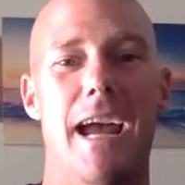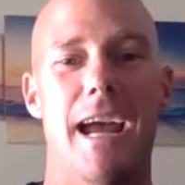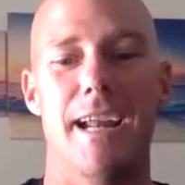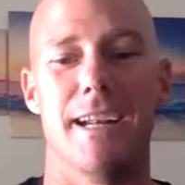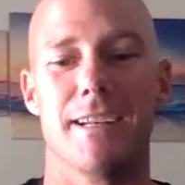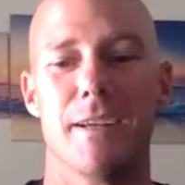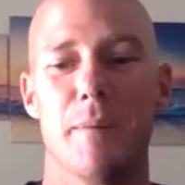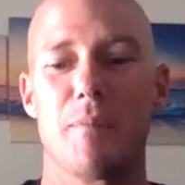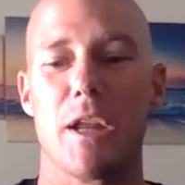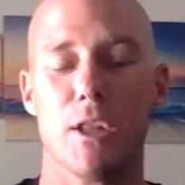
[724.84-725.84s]
And
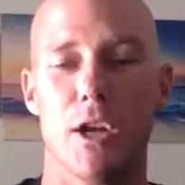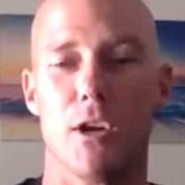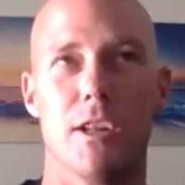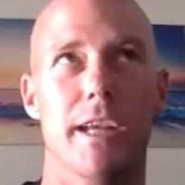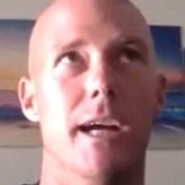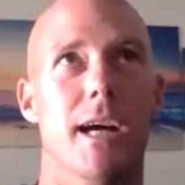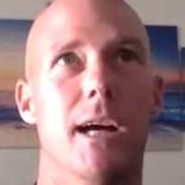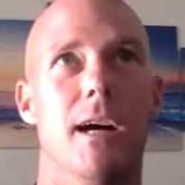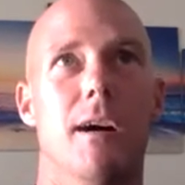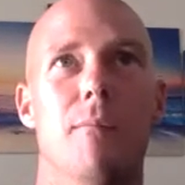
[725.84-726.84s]
literally
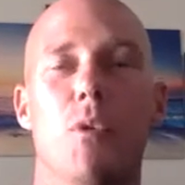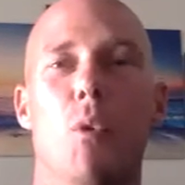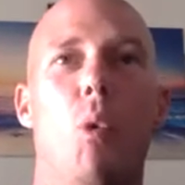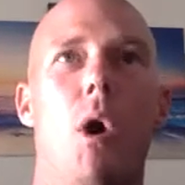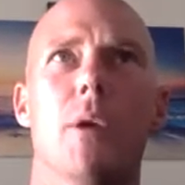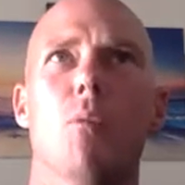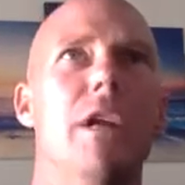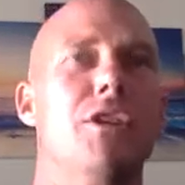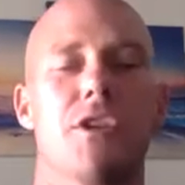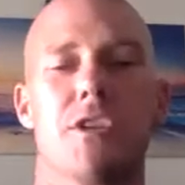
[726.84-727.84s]
one
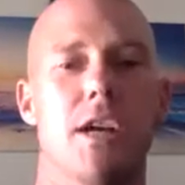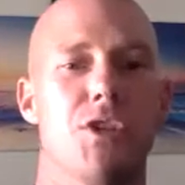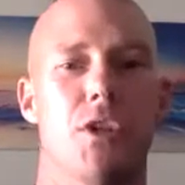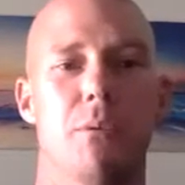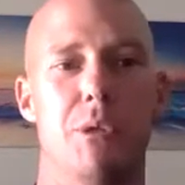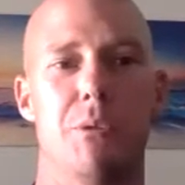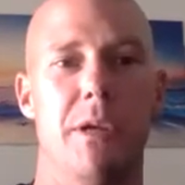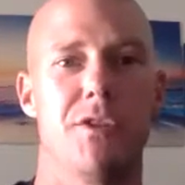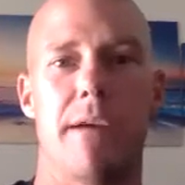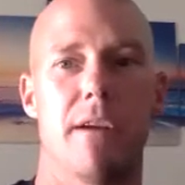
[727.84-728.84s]
winter session, which we
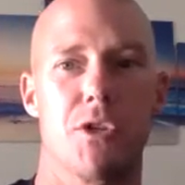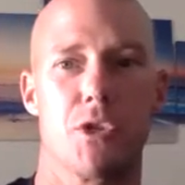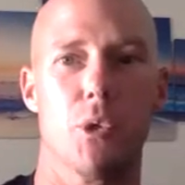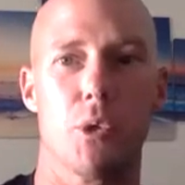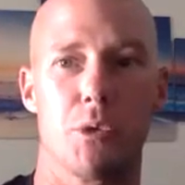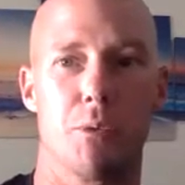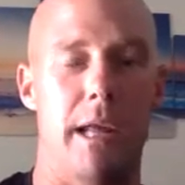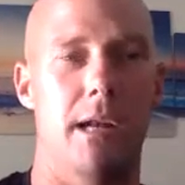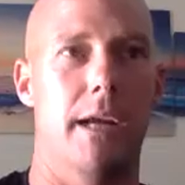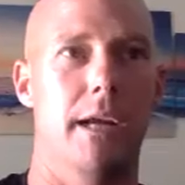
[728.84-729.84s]
used to have at our school because we had
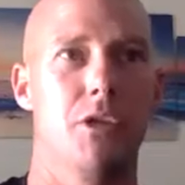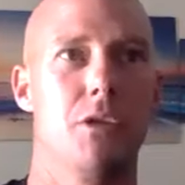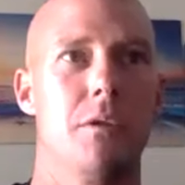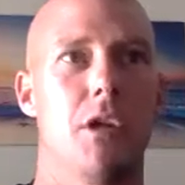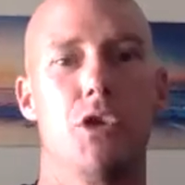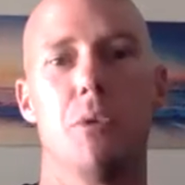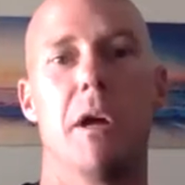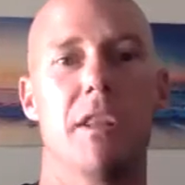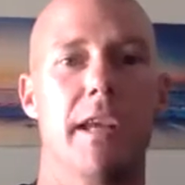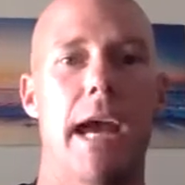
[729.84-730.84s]
a
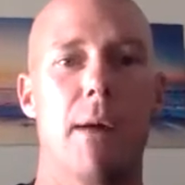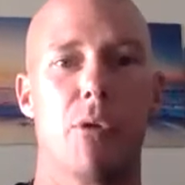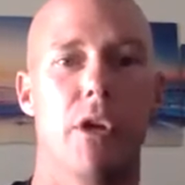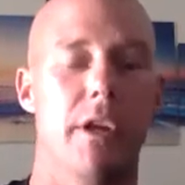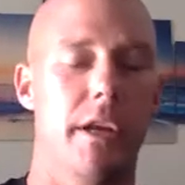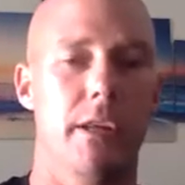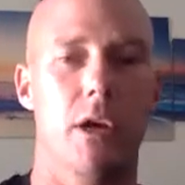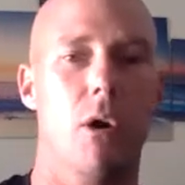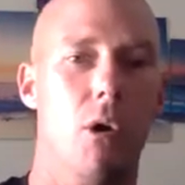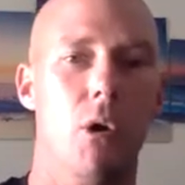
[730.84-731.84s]
2-month gap where you could either
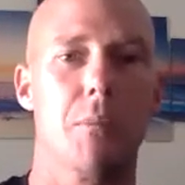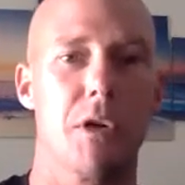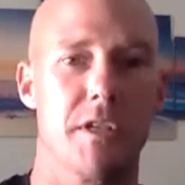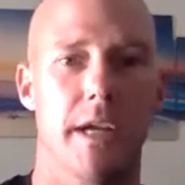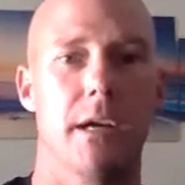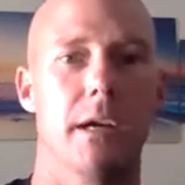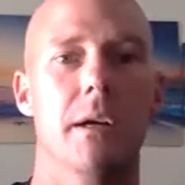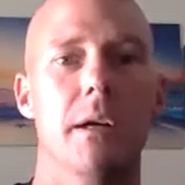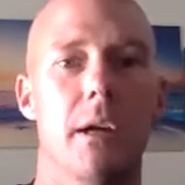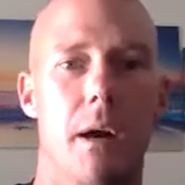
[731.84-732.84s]
go home or take a
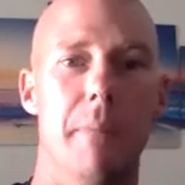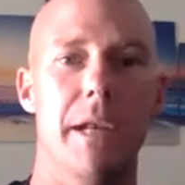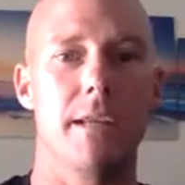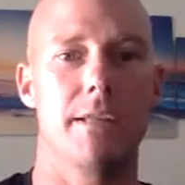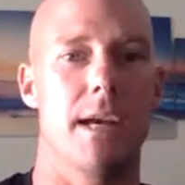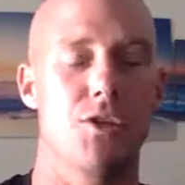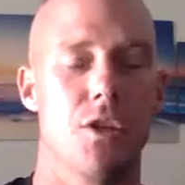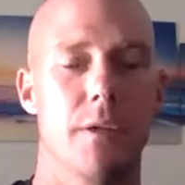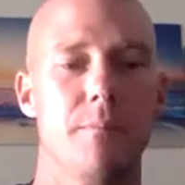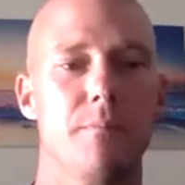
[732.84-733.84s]
mini
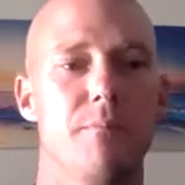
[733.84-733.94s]
session.